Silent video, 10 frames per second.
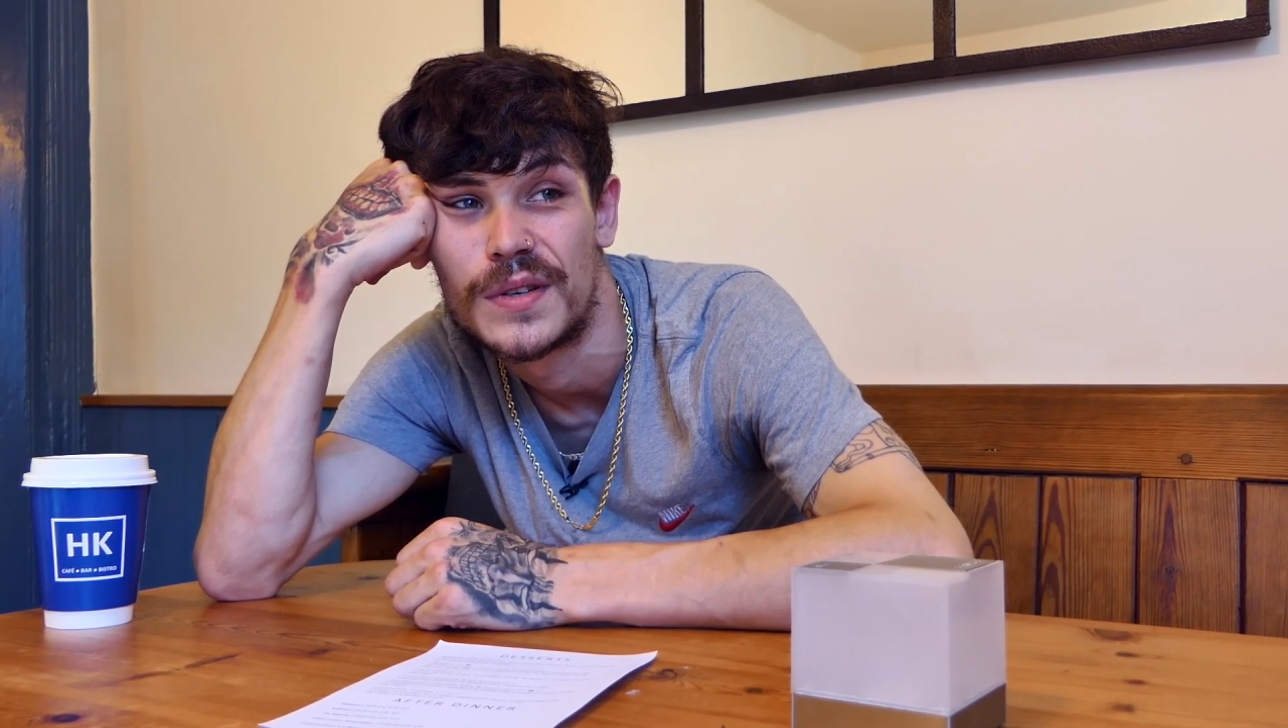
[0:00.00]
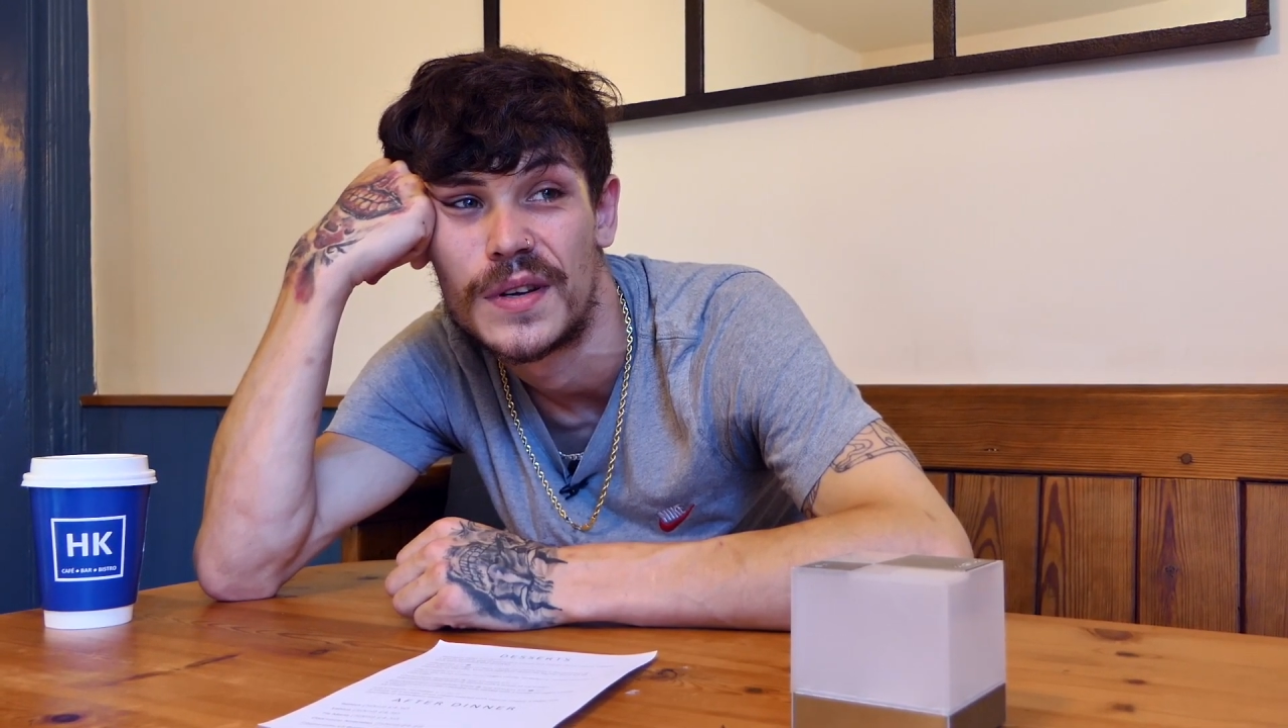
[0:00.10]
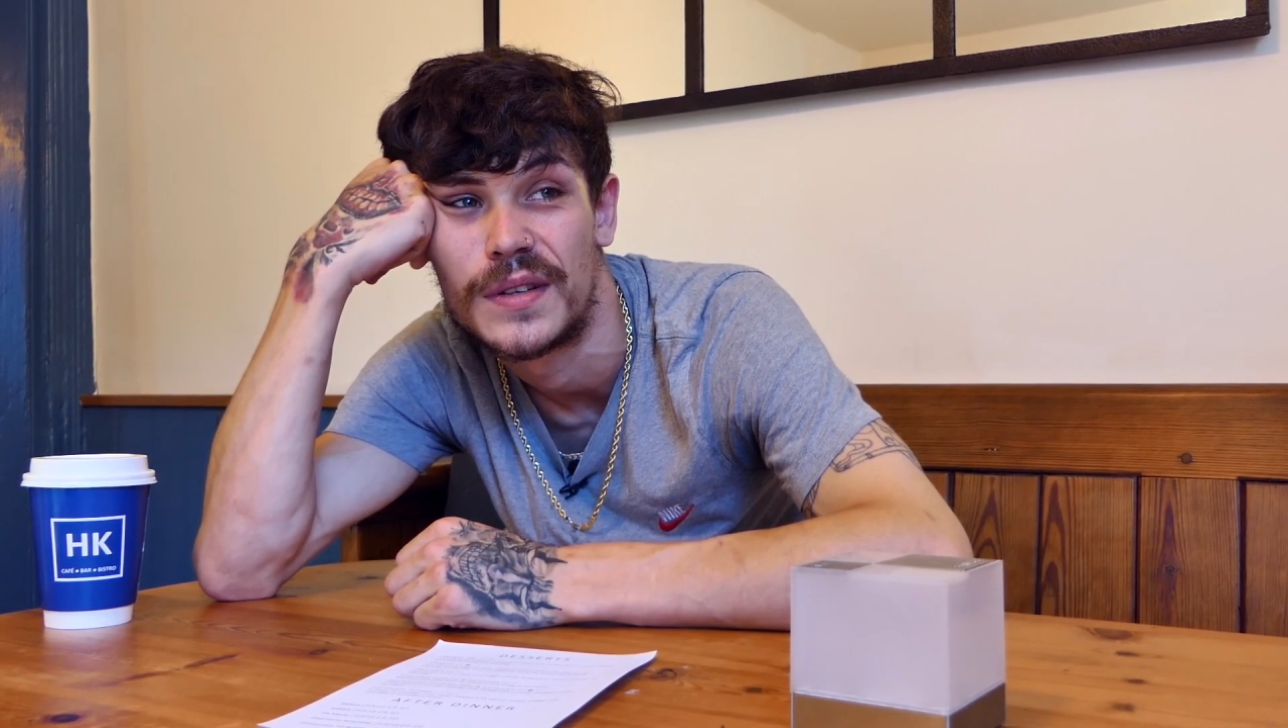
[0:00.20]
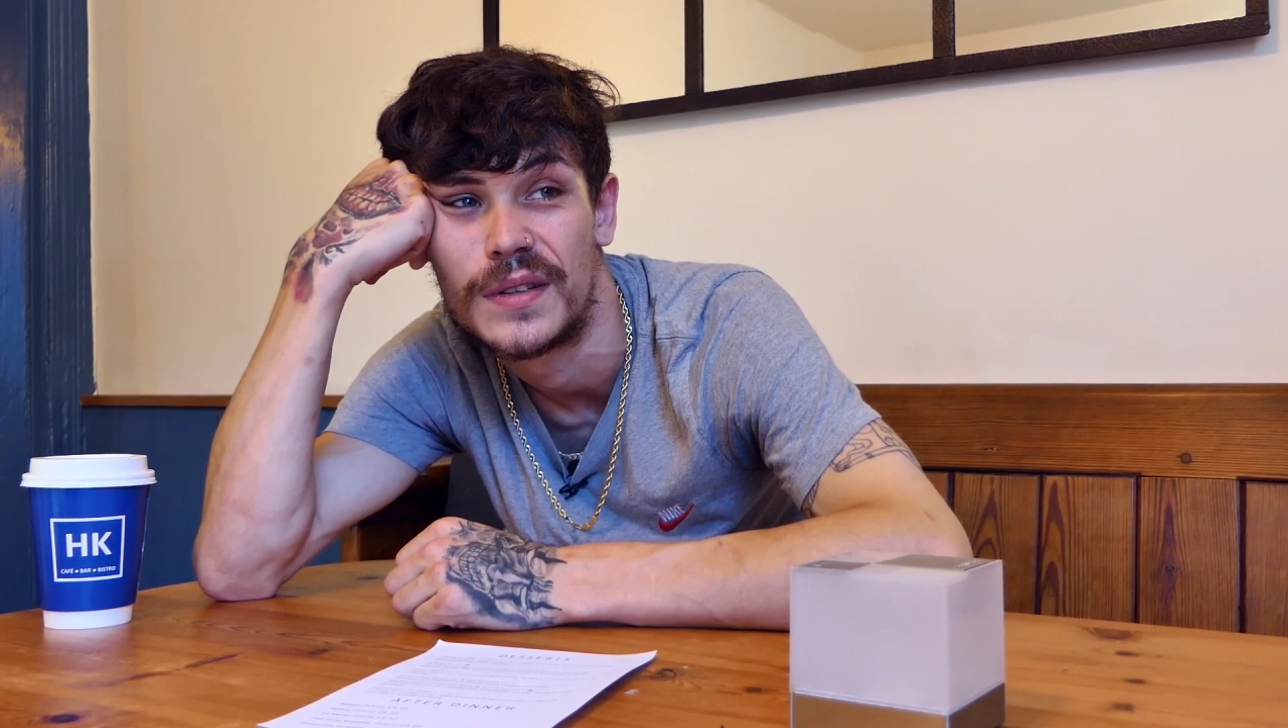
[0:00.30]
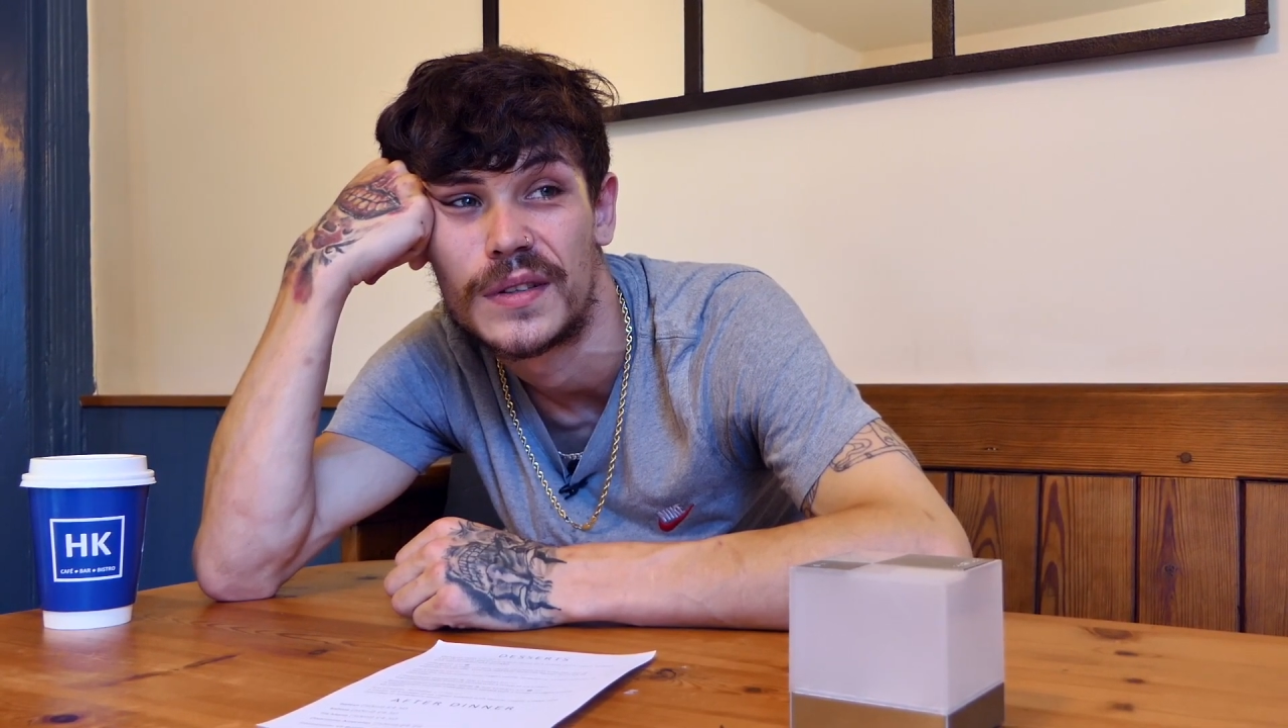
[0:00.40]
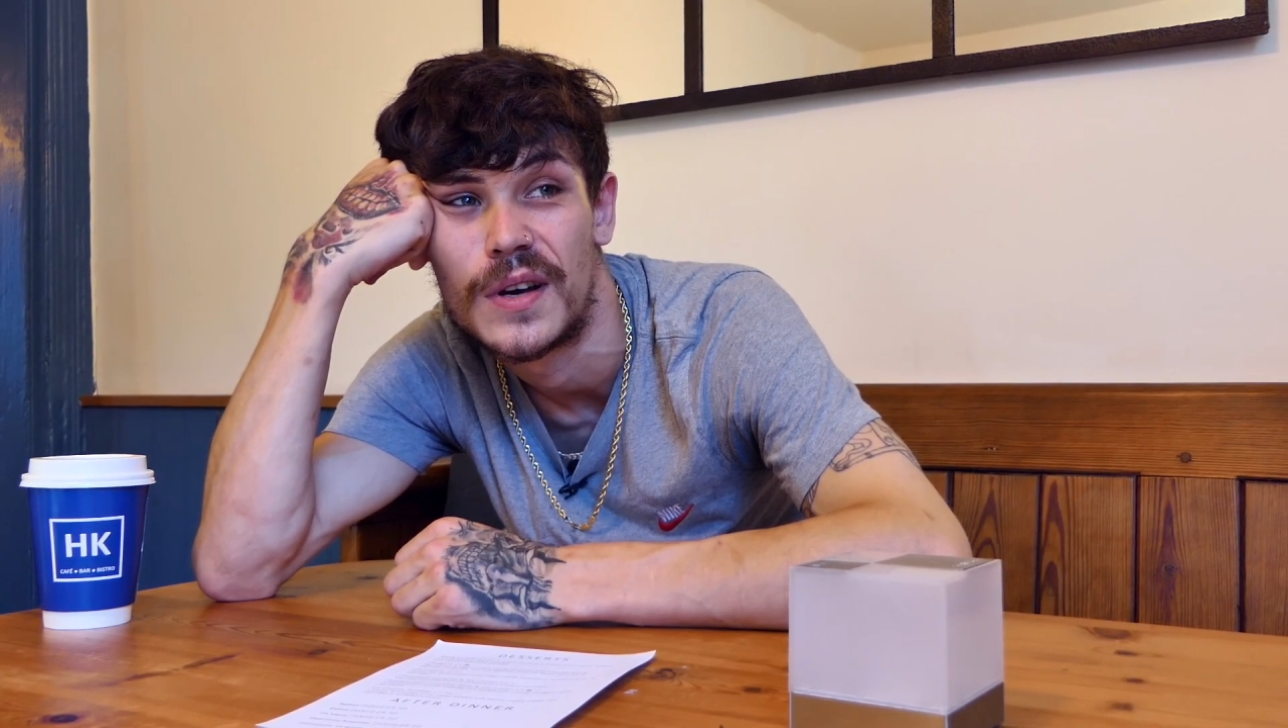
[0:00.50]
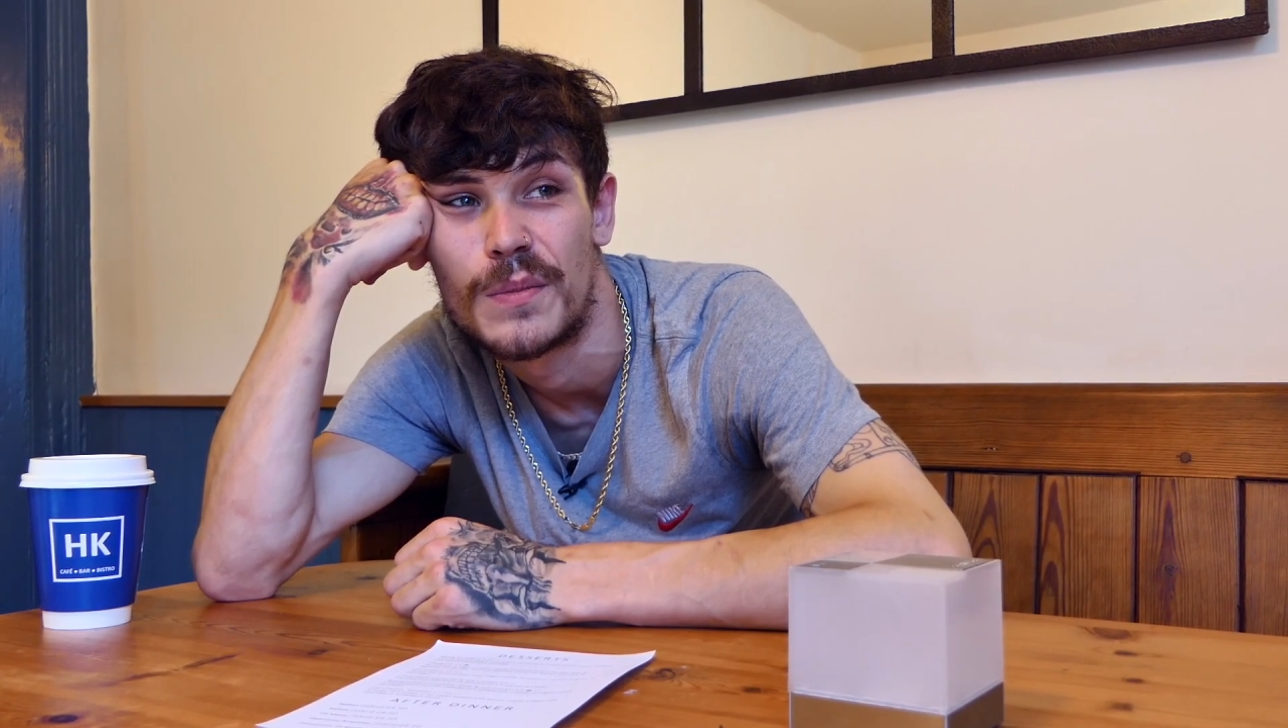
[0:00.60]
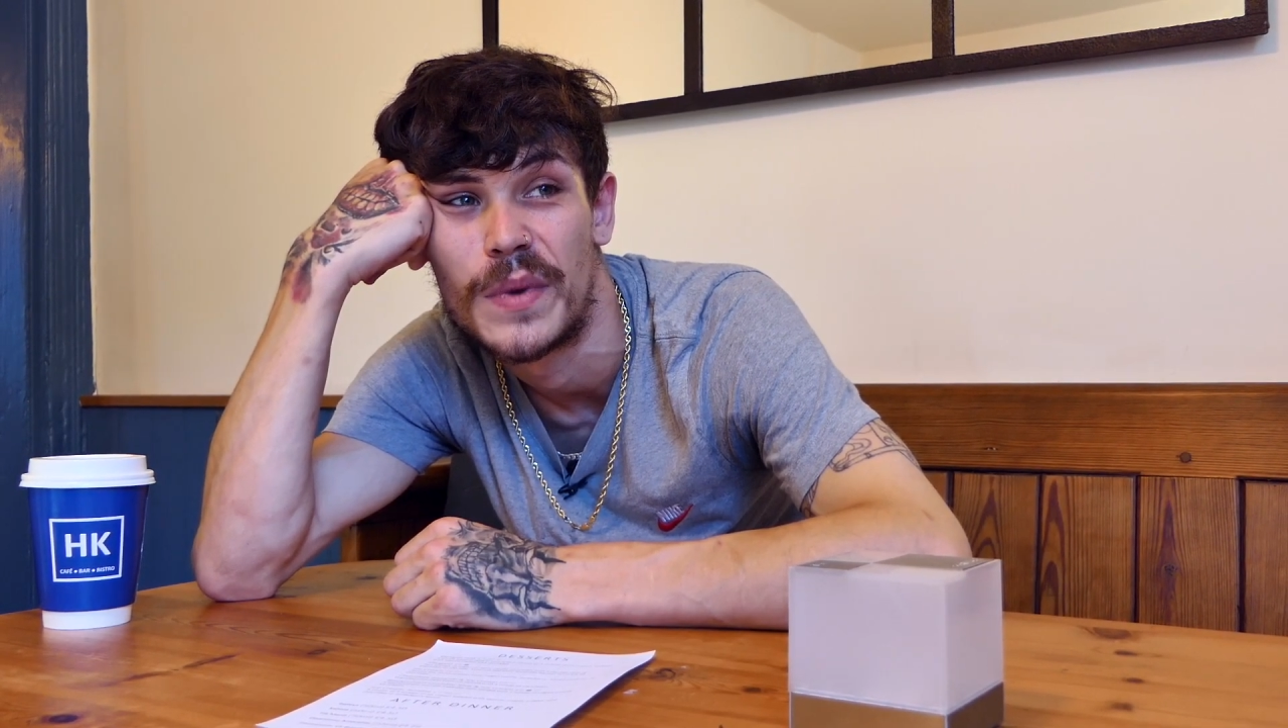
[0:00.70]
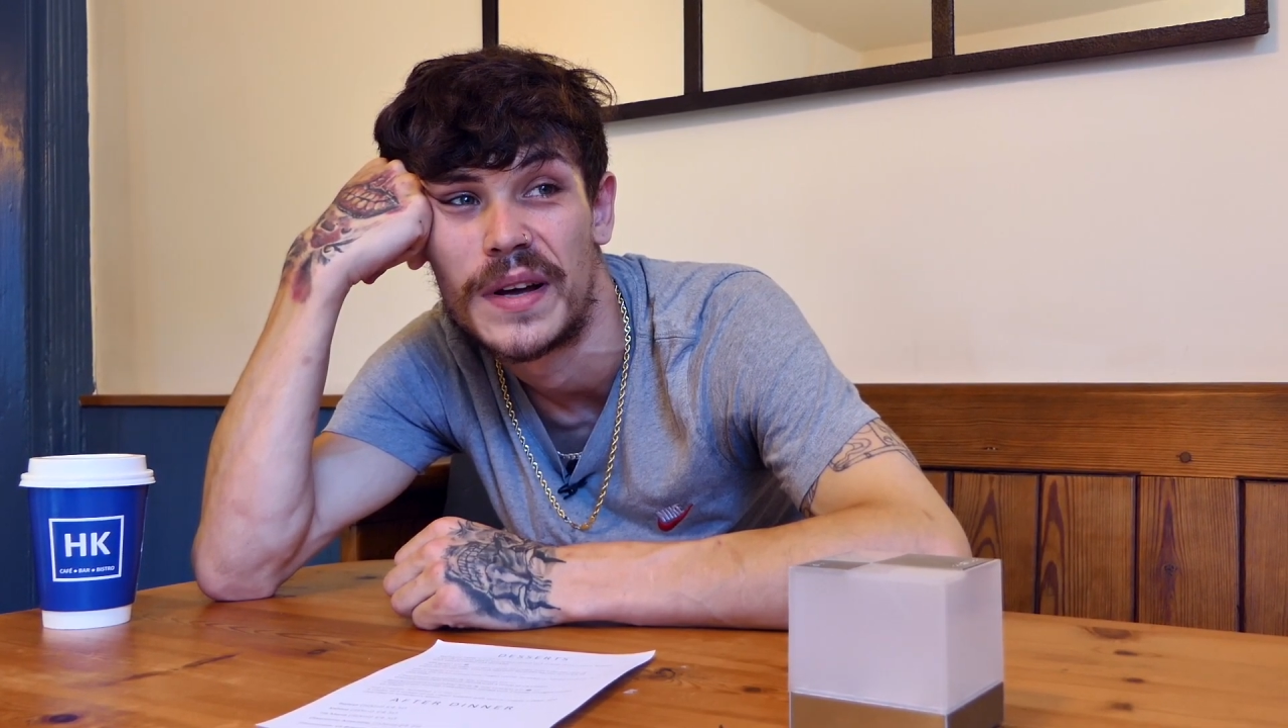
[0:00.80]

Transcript: and then come